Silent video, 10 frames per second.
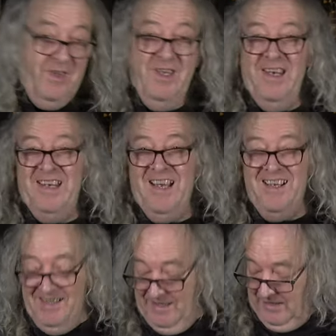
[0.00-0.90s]
There you go.
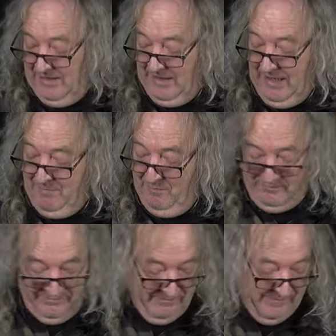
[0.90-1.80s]
Um,
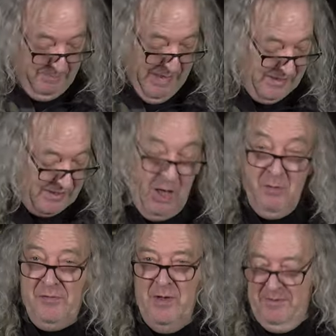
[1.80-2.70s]
a bit of soul
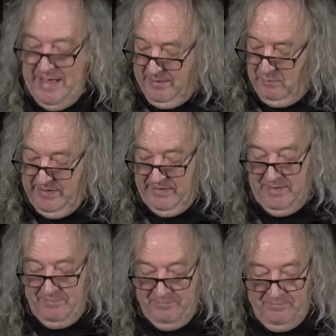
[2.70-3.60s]
food there with
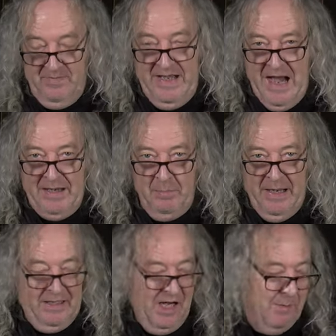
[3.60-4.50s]
the neck
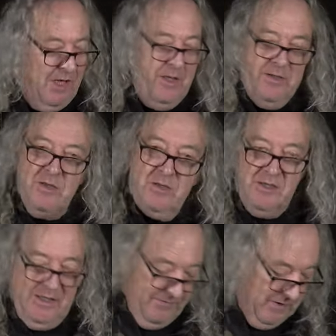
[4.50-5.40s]
pickup
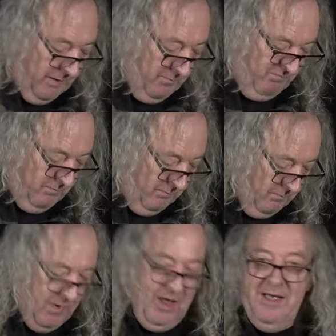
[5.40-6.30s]
just gives it a,
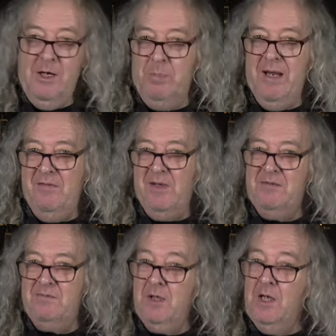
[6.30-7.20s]
a little bit of a
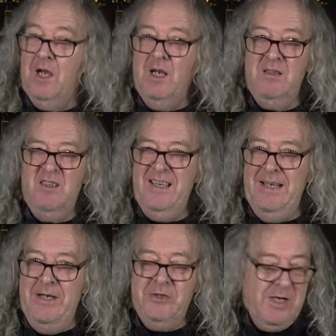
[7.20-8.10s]
an
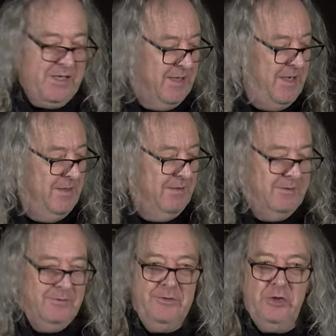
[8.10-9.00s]

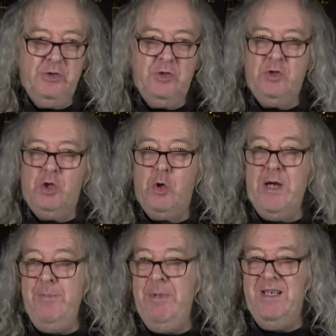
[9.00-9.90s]
interesting
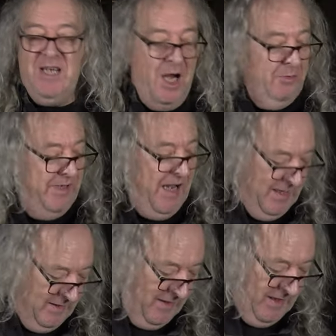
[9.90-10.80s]
creamy tone,
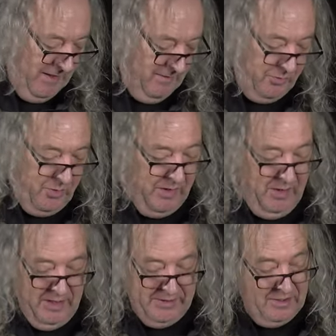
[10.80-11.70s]
that, didn't it? It was quite
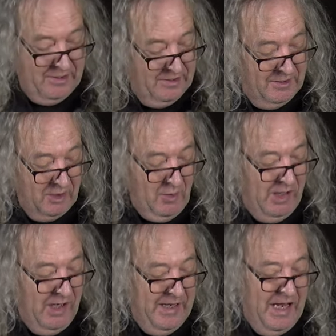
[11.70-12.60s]
nice. Quite
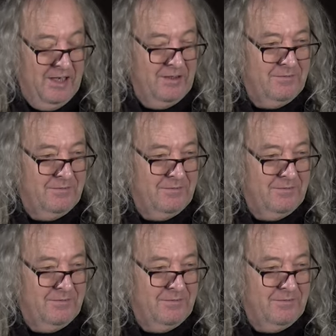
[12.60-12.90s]
like that.